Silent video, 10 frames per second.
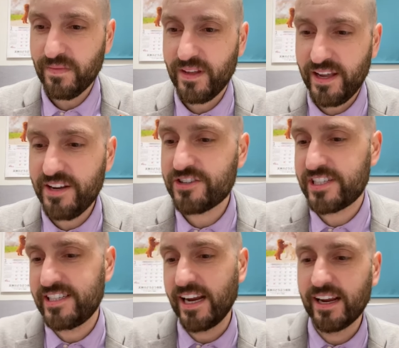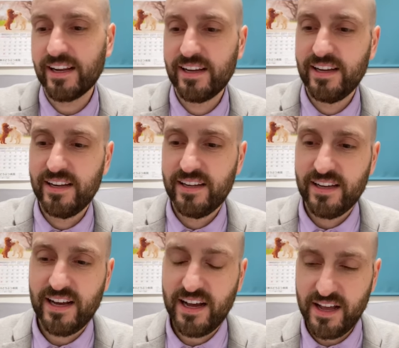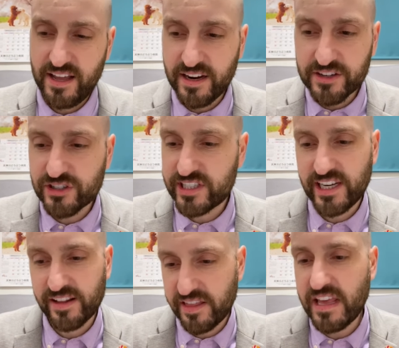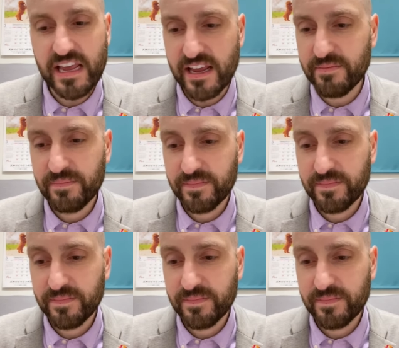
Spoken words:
Interesting. An interesting theme.